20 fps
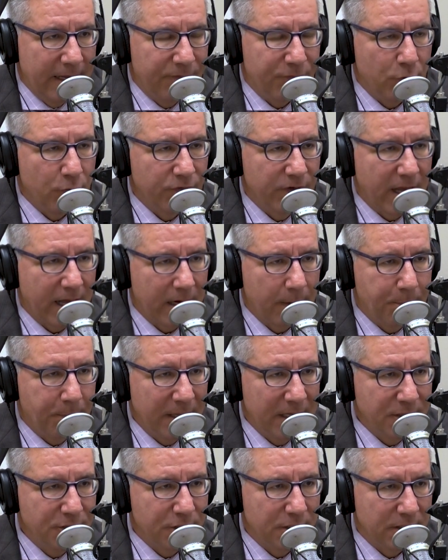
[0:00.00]
If you've got a
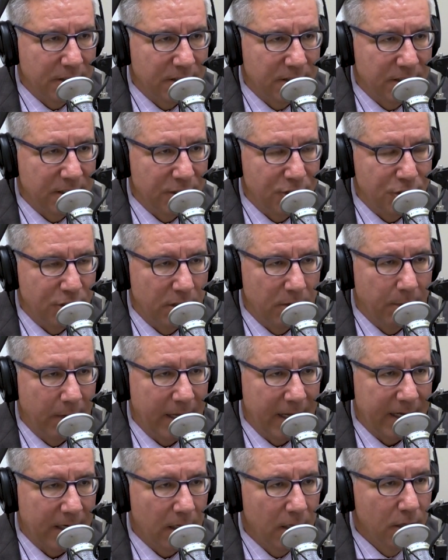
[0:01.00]
pension decision to
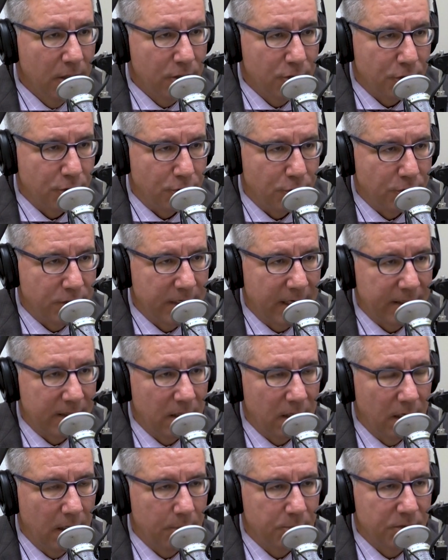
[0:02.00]
make, should you take
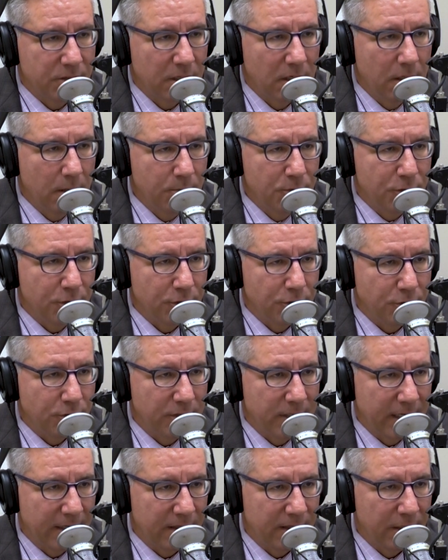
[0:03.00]
the lump sum? Should you
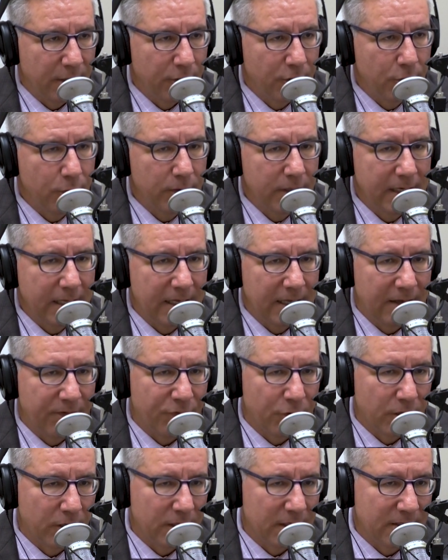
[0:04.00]
take the annuity?
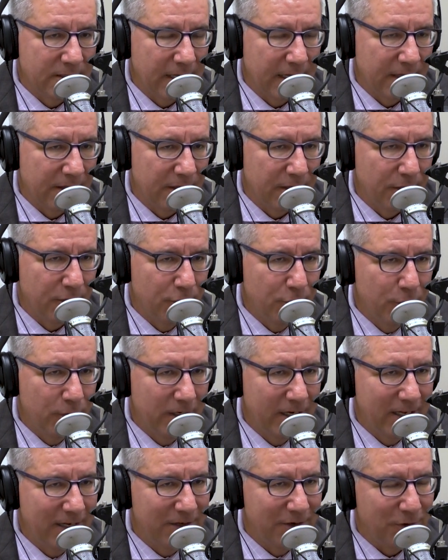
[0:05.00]
If you're going to take the
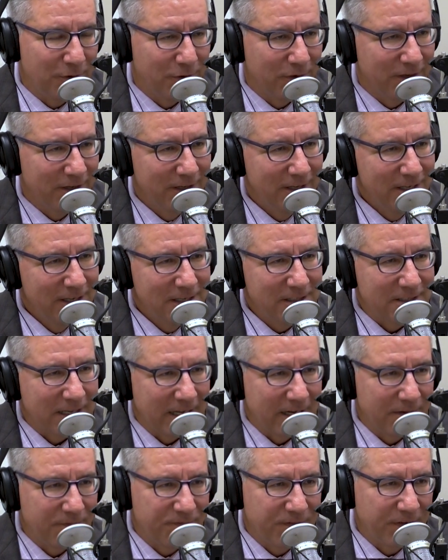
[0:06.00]
annuity, do you
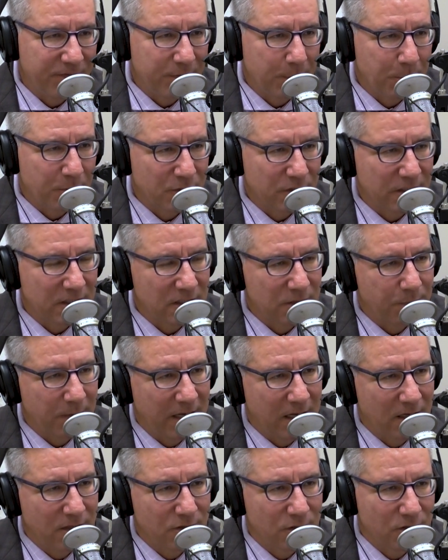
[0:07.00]
take 50%
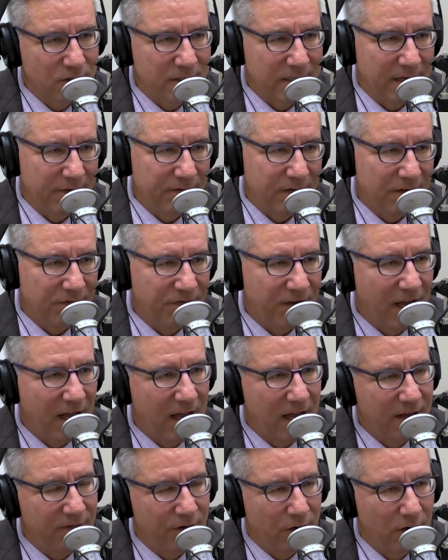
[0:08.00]
spousal,
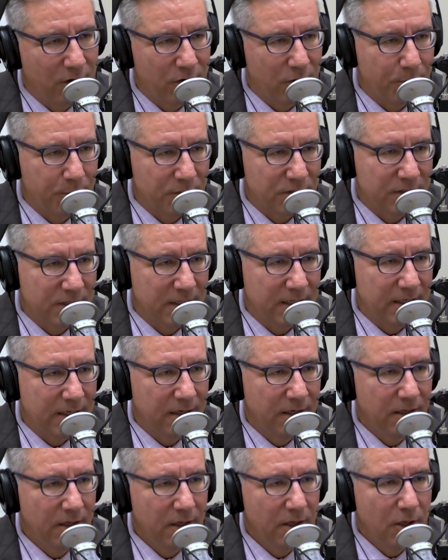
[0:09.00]
75,
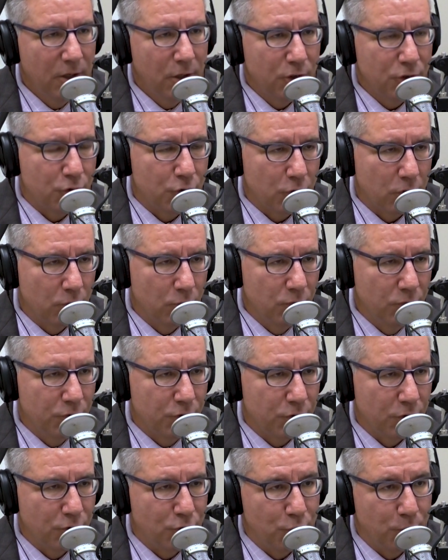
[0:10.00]
100%?
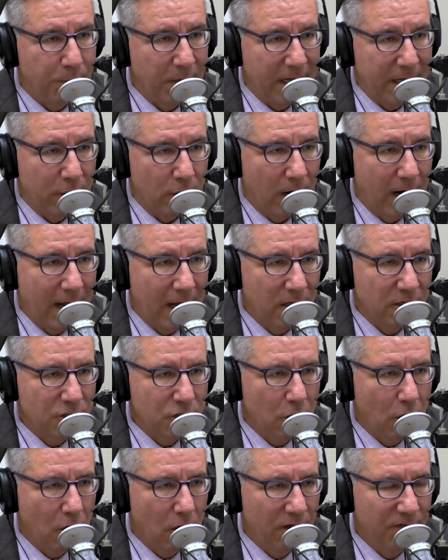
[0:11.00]
Should you pay your
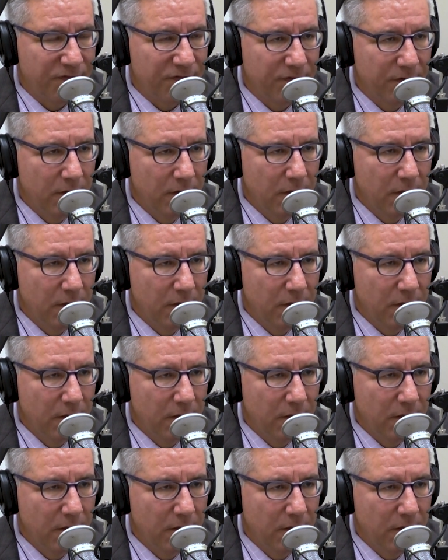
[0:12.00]
house off?